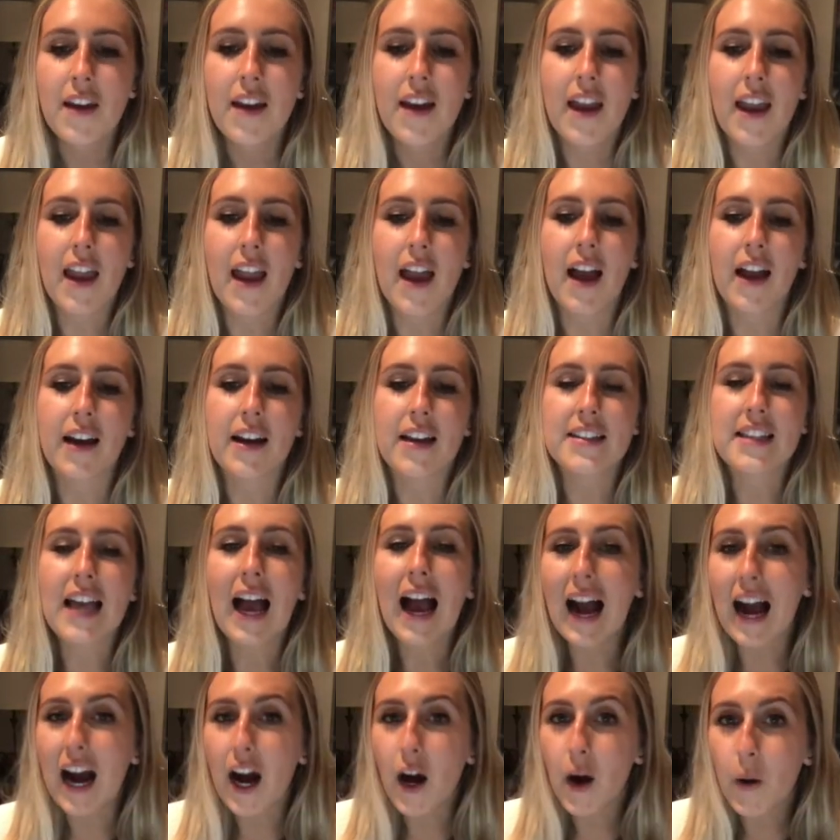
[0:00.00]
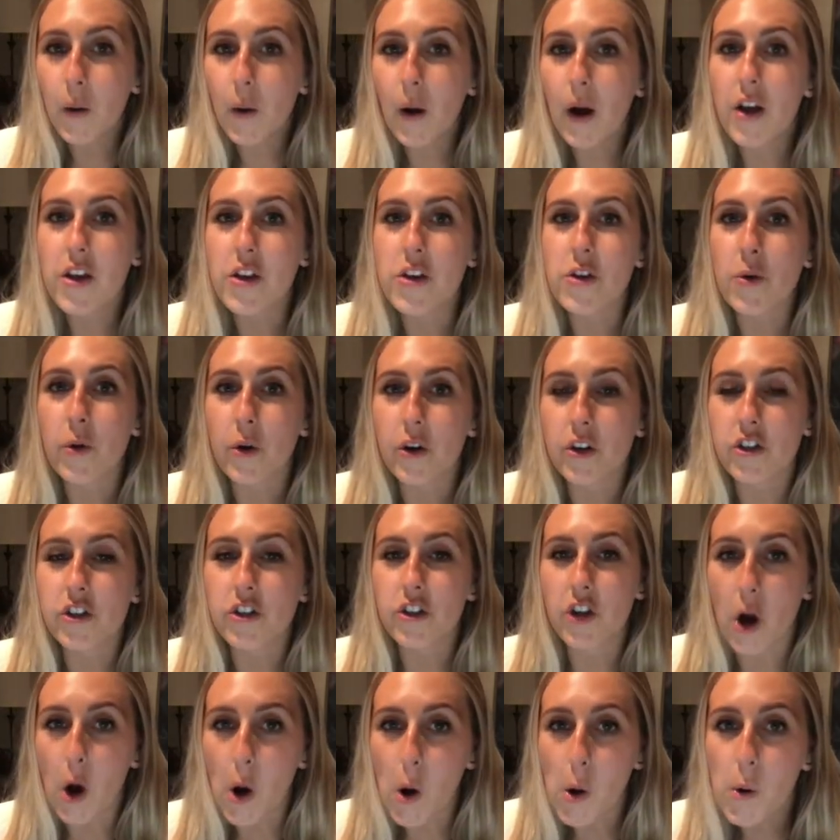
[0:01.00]
And it's how your
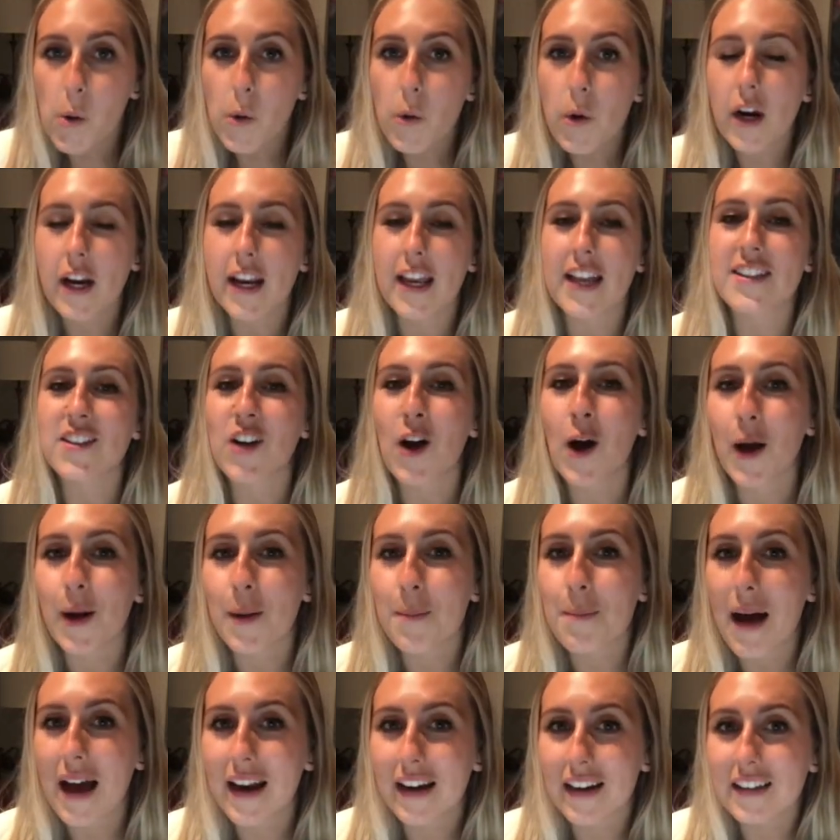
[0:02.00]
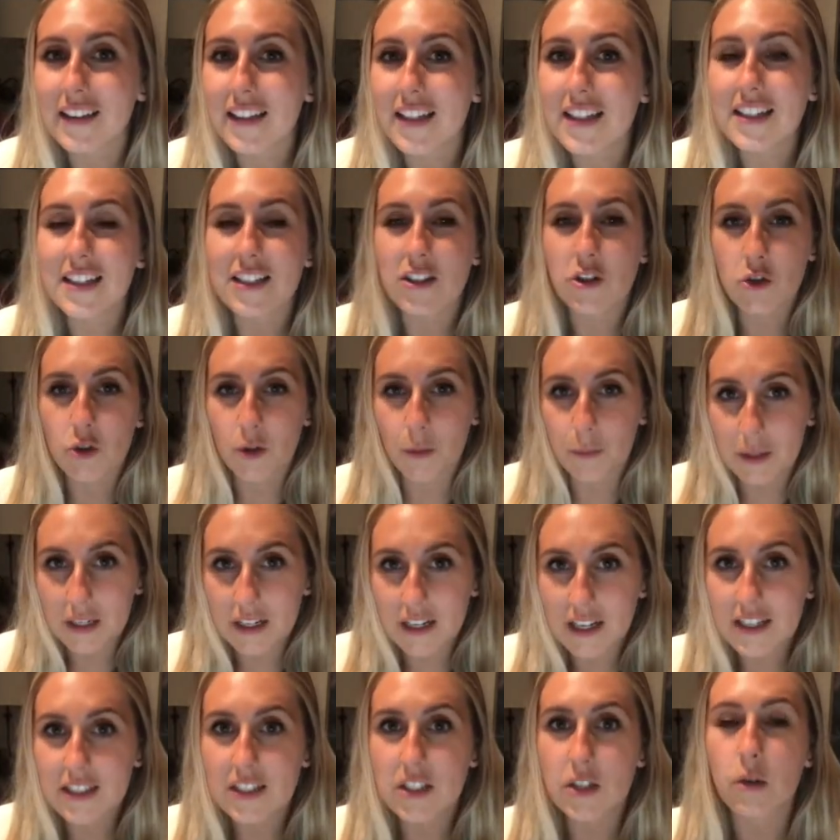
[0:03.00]
show gets automatically
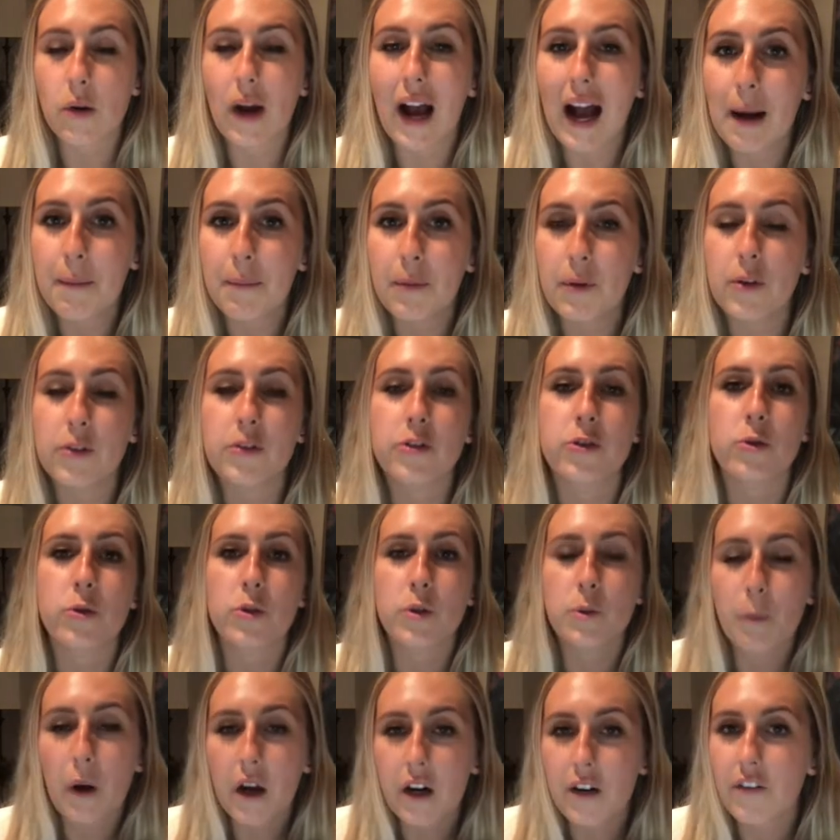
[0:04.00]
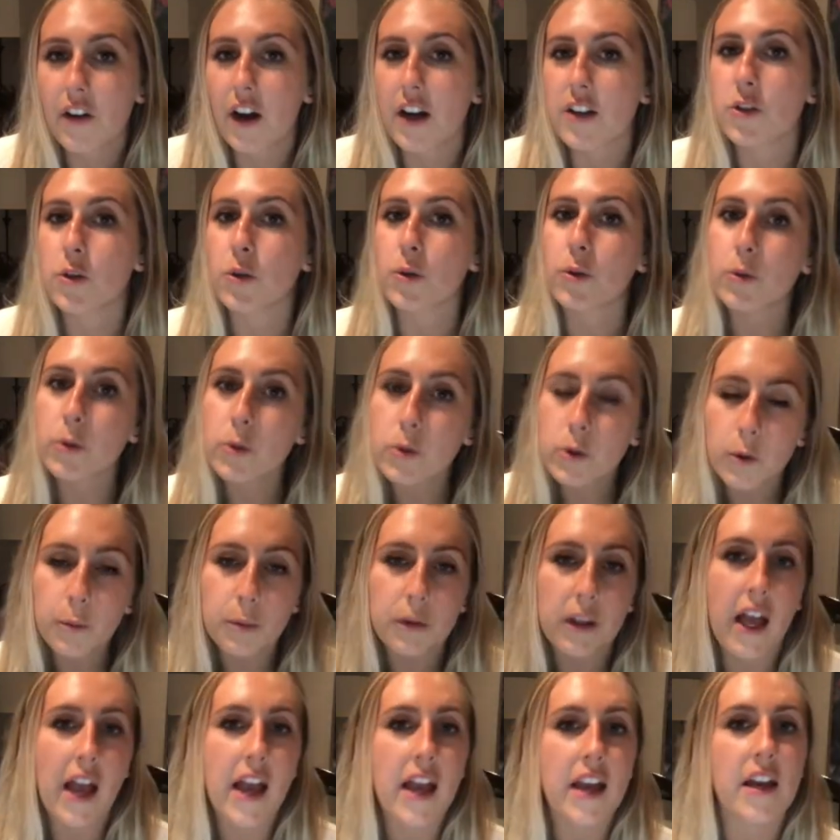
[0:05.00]
distributed to Apple, to Spotify, to Google
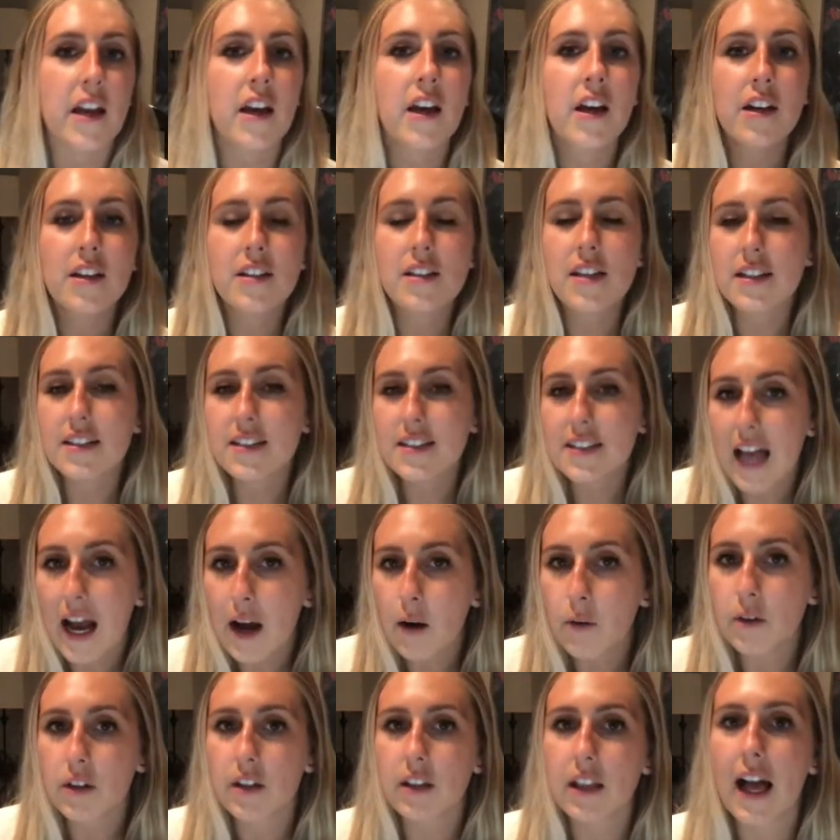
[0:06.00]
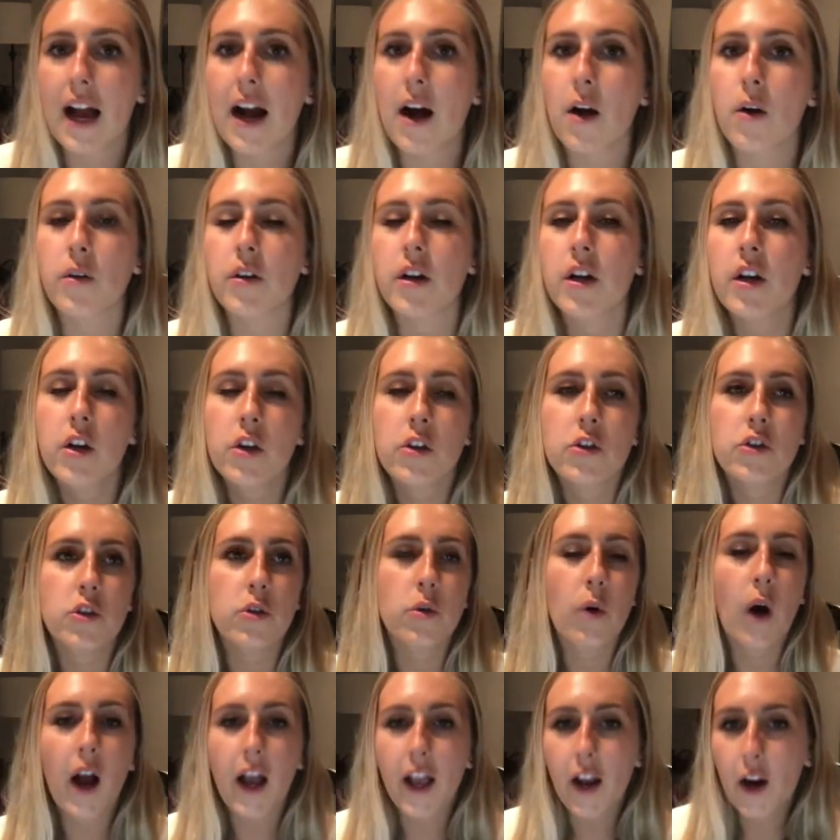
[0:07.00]
Play, to SoundCloud, to
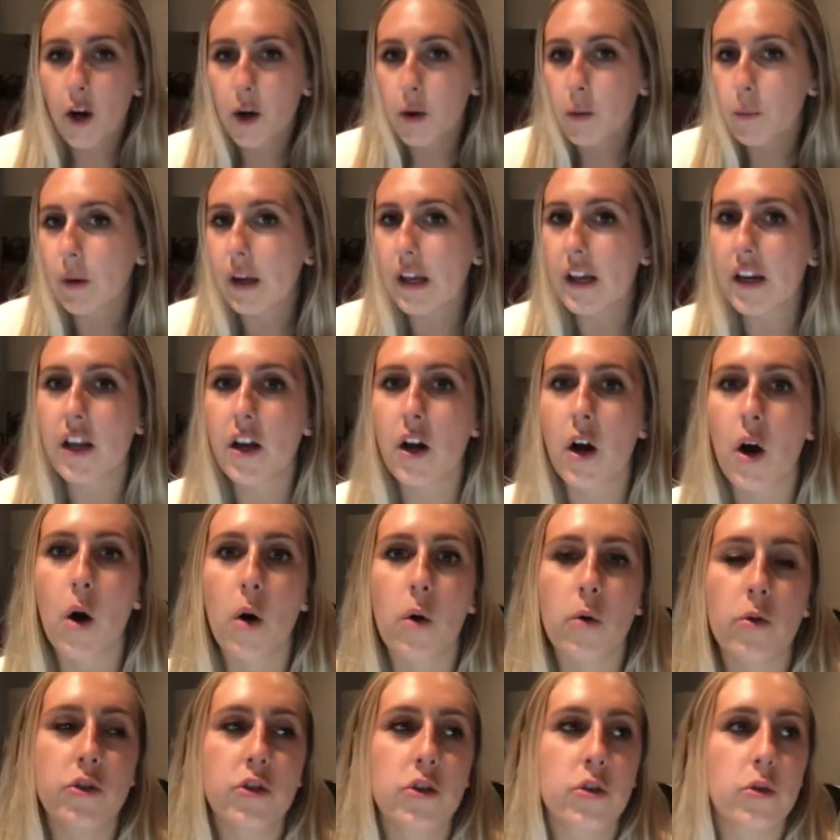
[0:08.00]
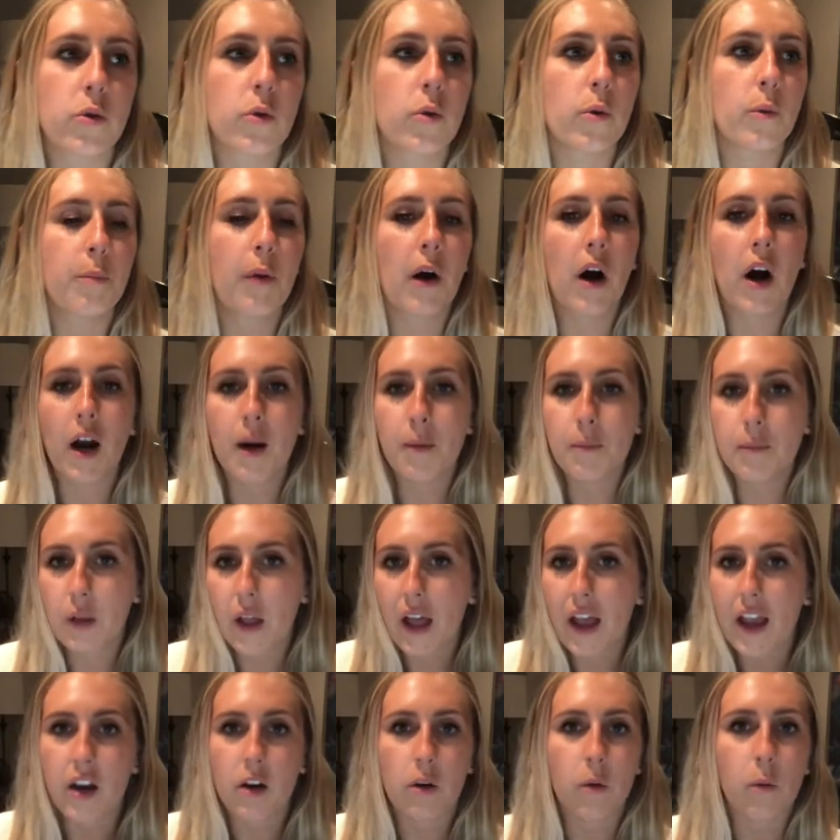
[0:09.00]
iHeartRadio, to
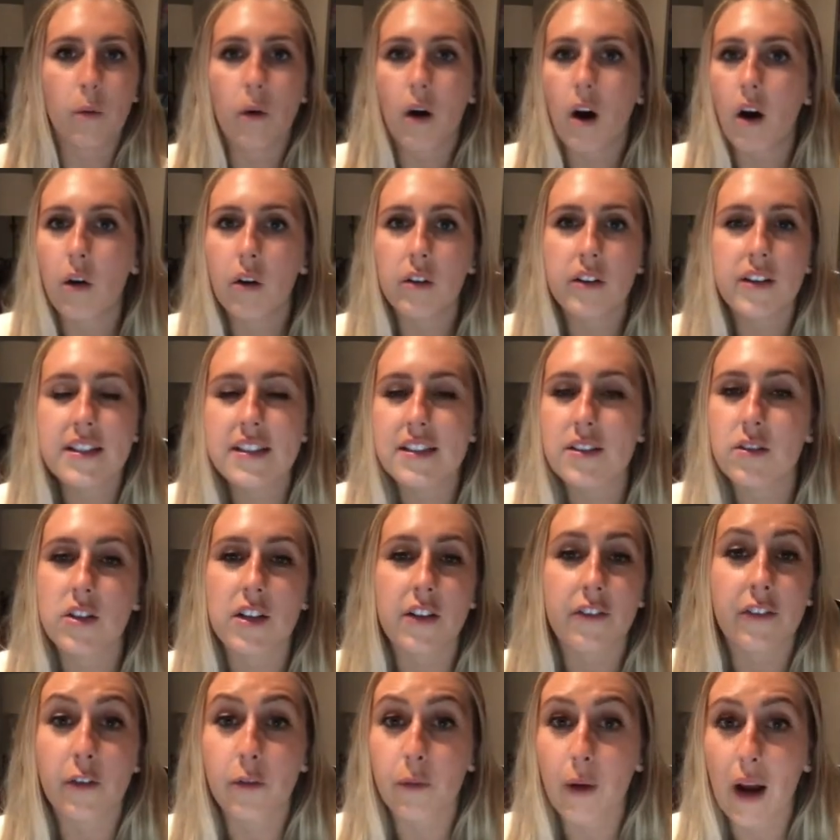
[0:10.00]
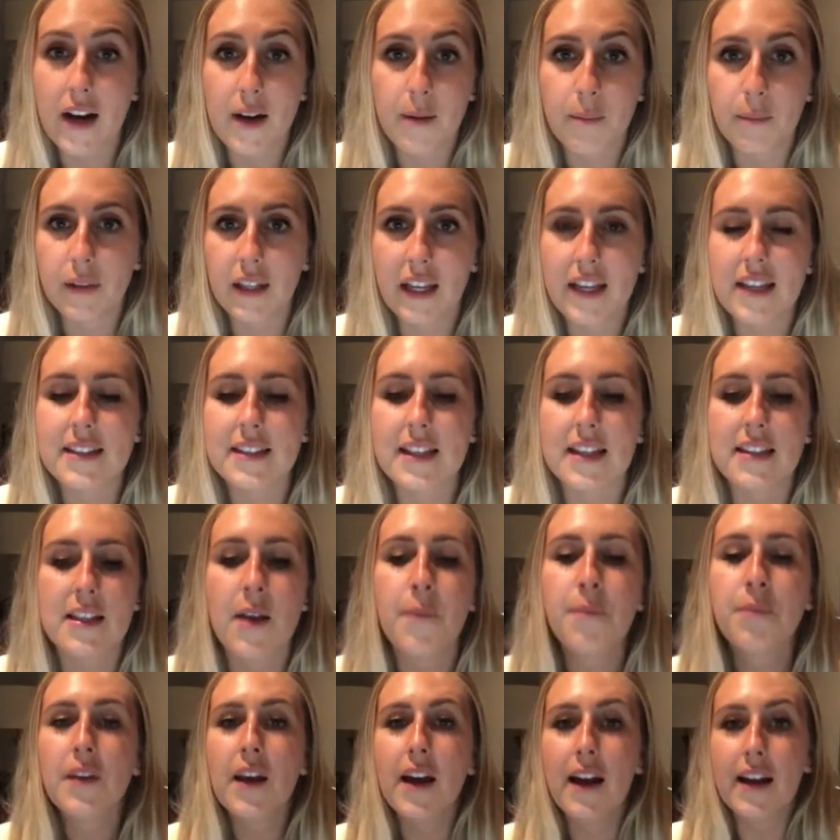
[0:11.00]
Podplay, or all these different random places.
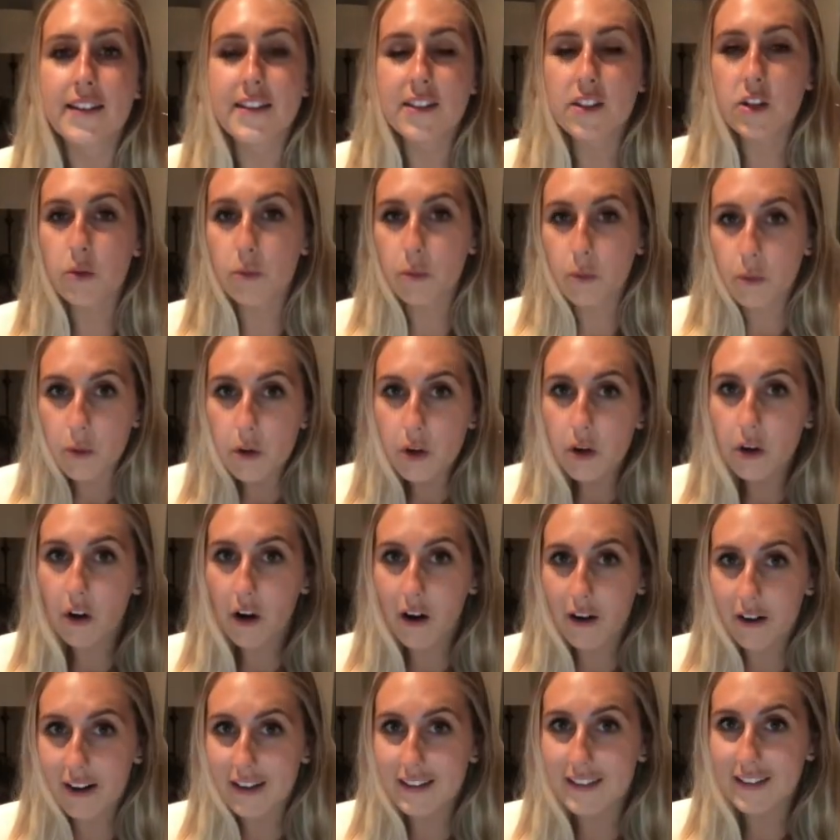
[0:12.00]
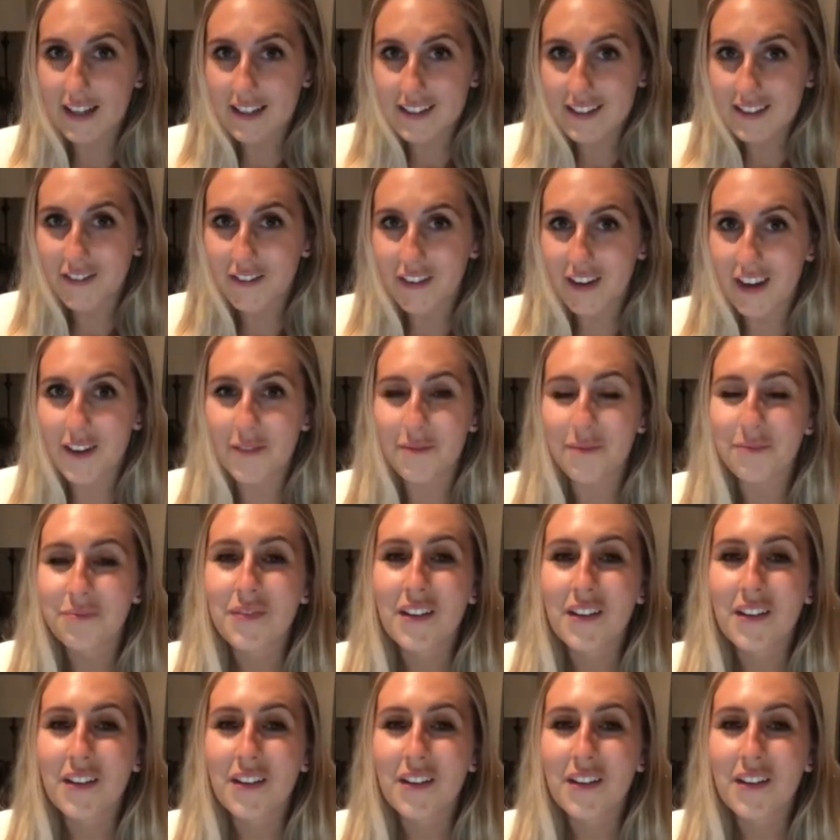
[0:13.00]
It's through your RSS feed.